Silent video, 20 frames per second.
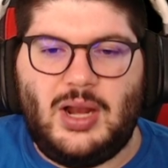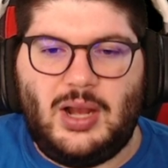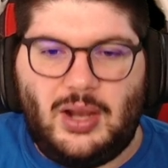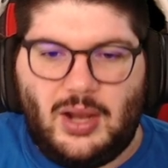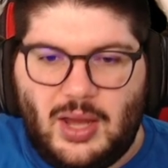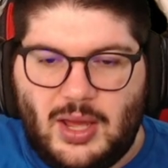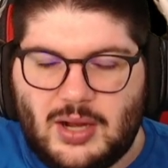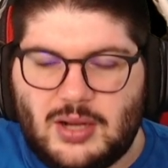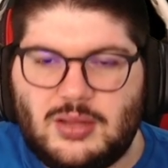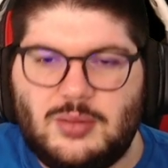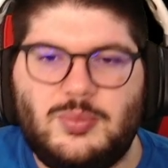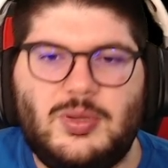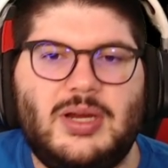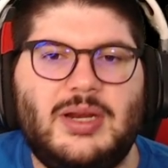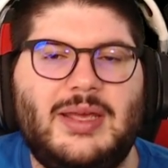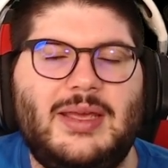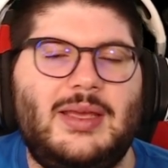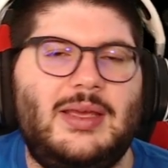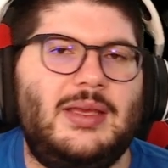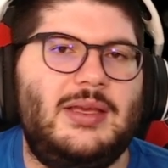lot of the
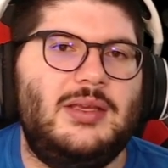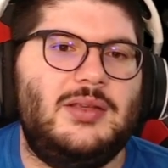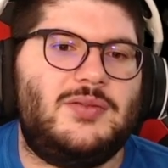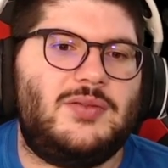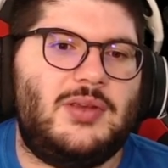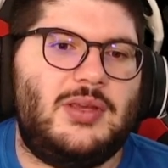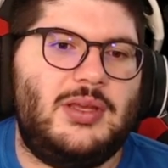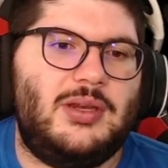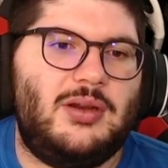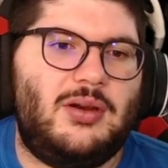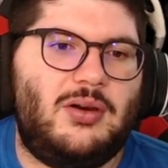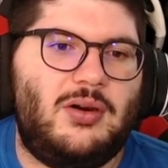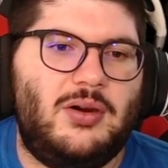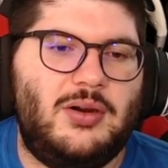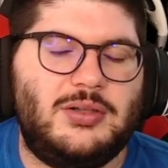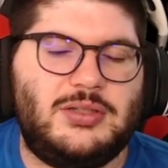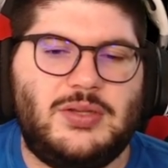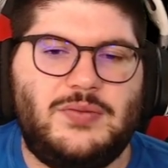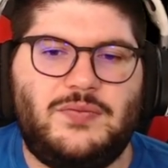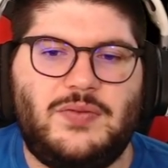money is in our
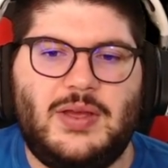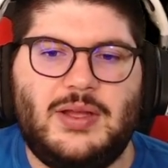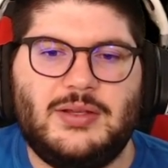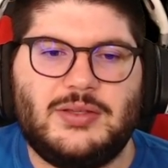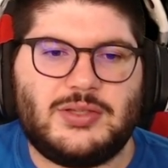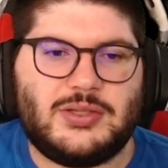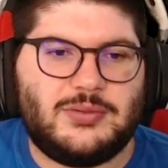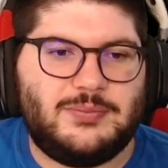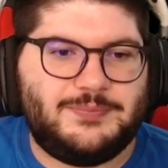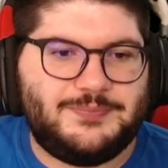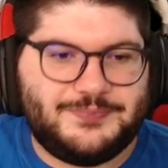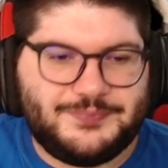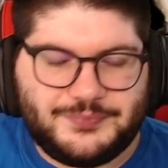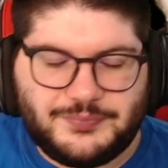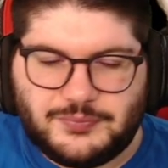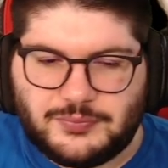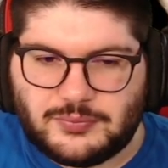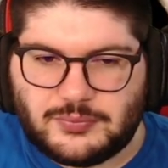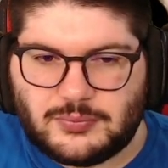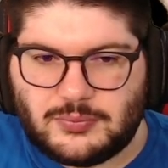defense.
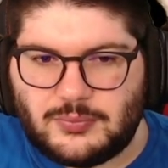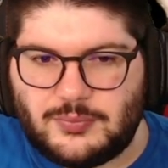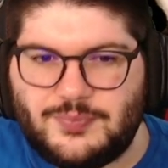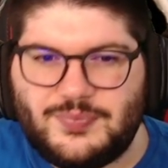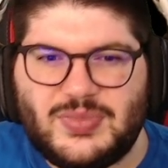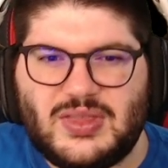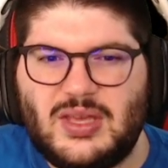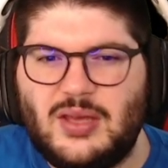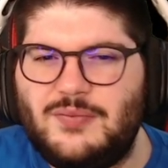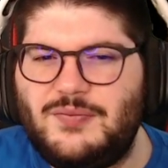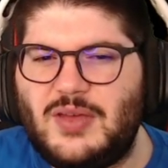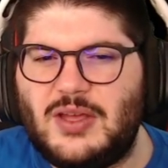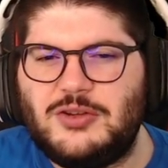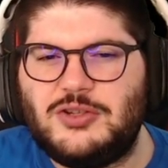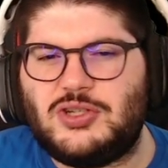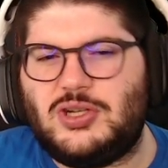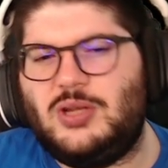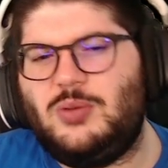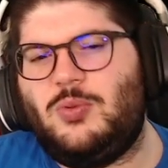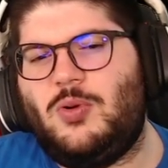
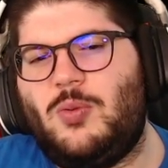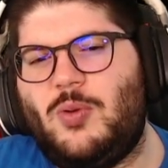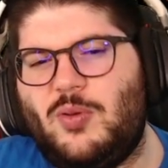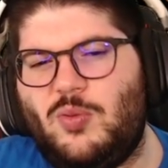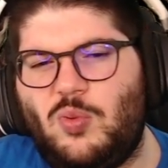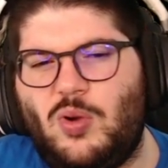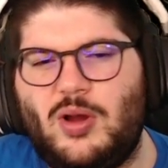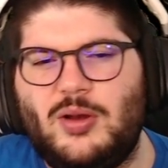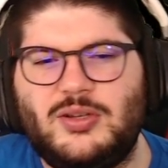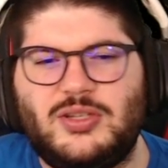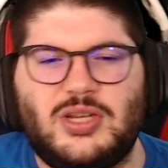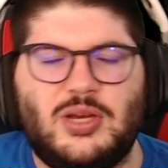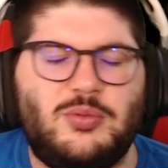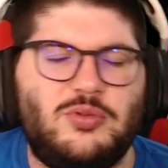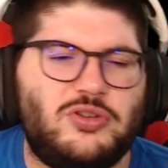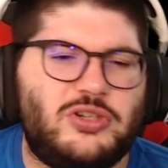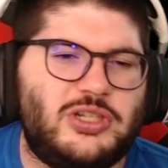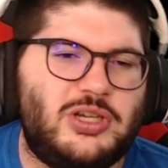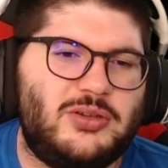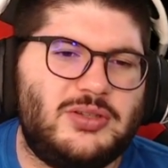Eventually, will we want double
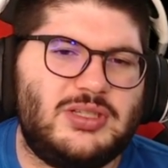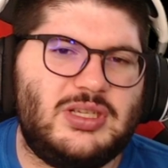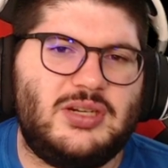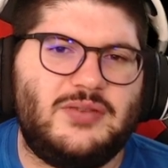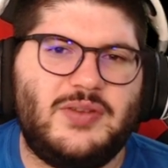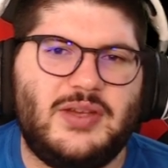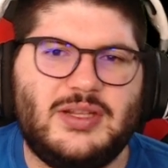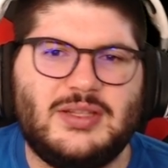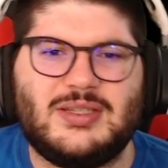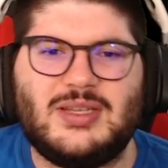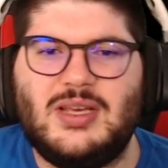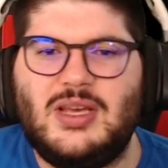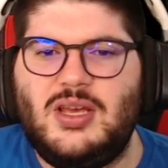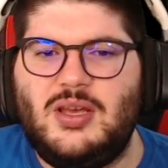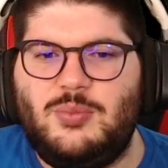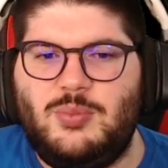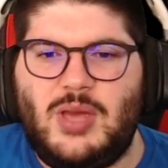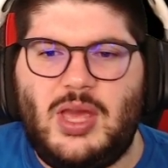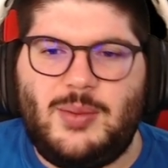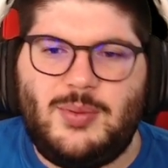Chelsea defense?
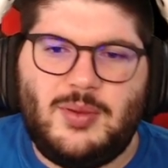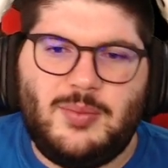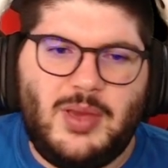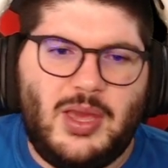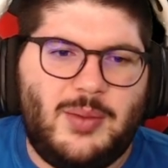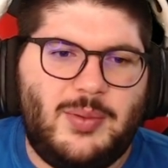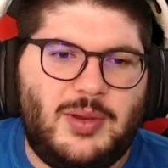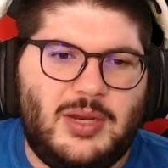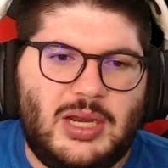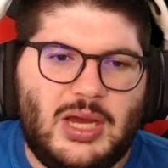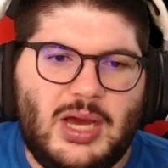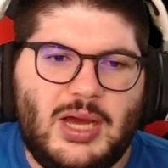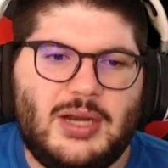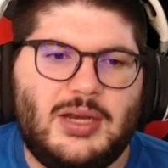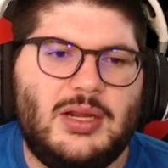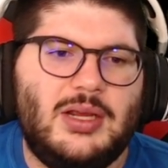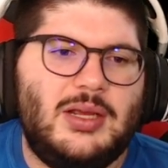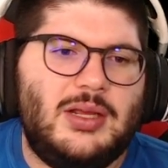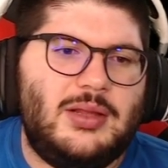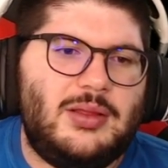Maybe, maybe not.
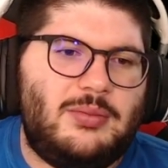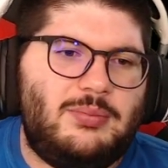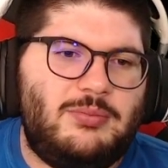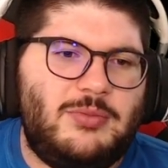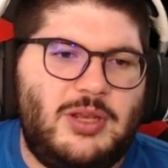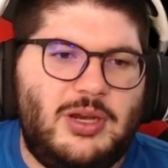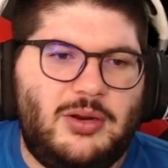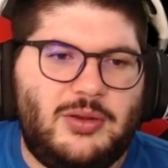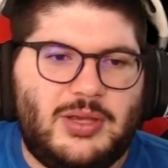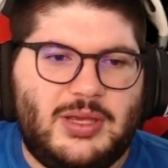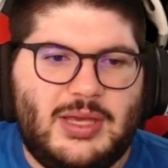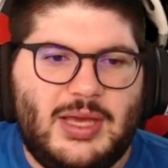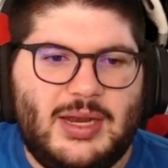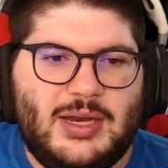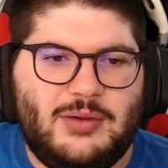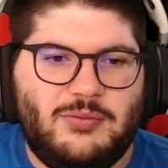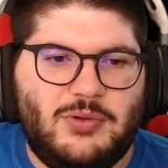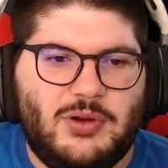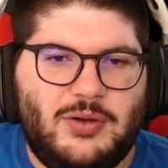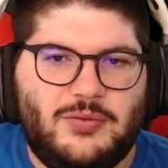You know,
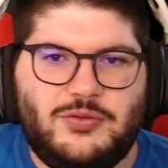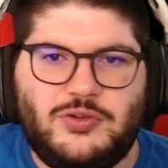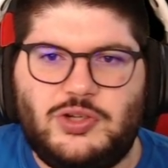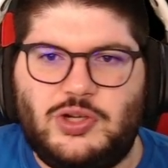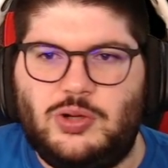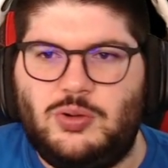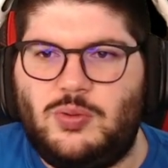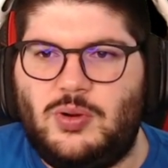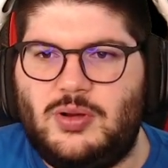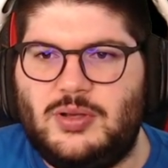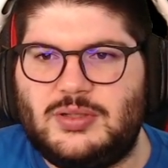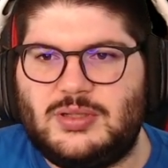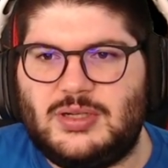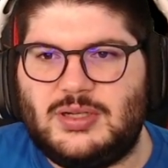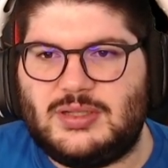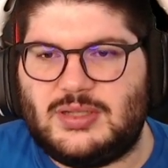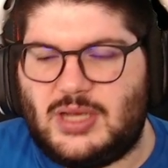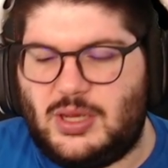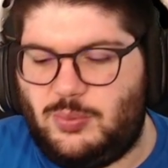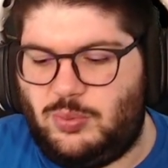getting rid of Chilwell as an
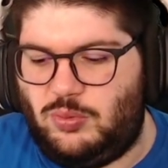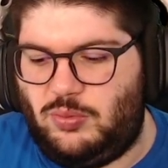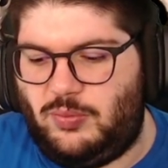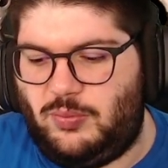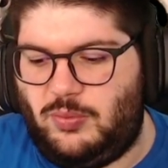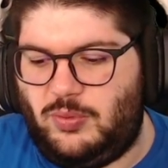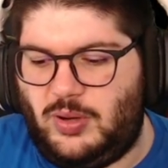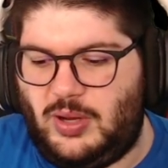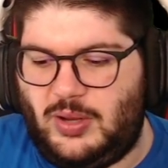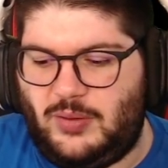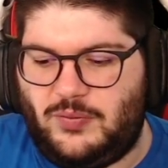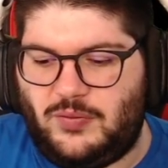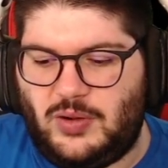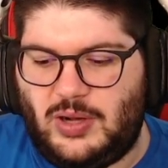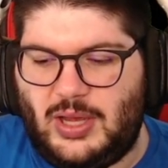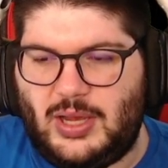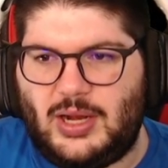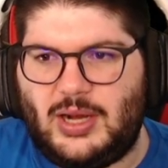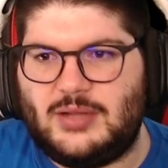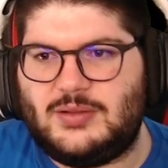example for,
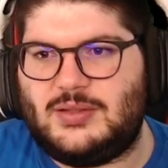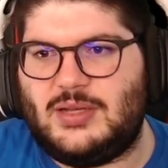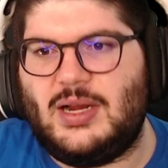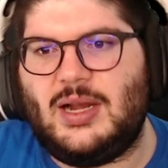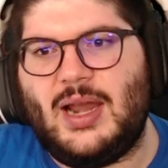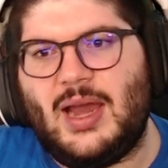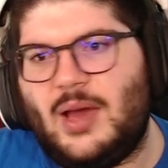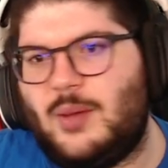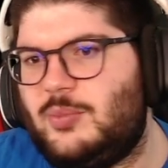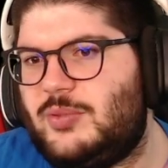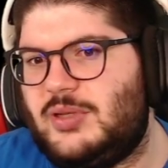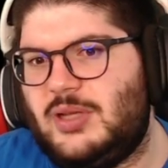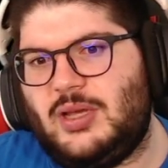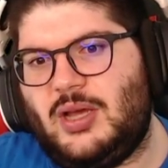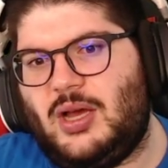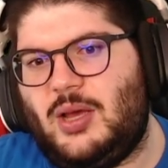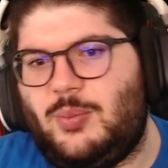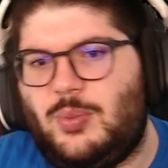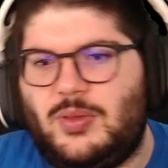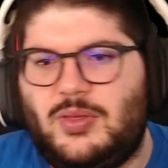like, let's say Lamptey,
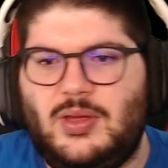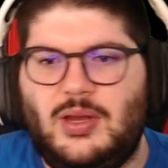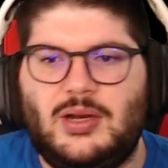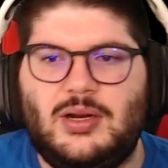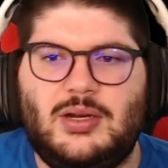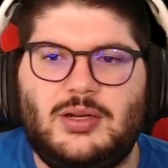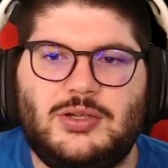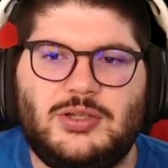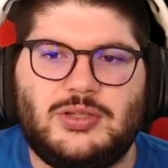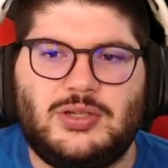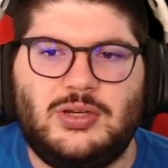hypothetically, just